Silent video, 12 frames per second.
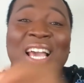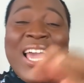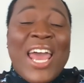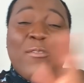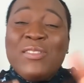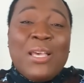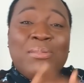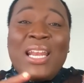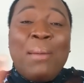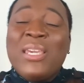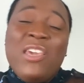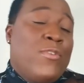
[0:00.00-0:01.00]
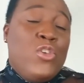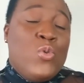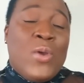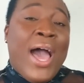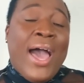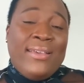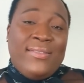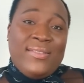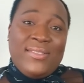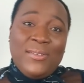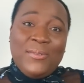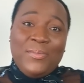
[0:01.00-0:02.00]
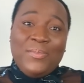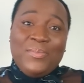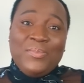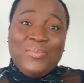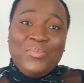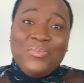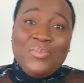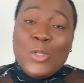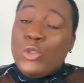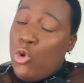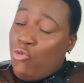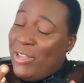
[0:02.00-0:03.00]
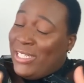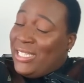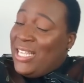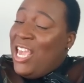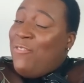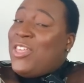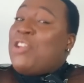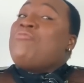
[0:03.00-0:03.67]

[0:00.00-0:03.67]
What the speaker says: kind of tips that I'm giving you guys. So receive the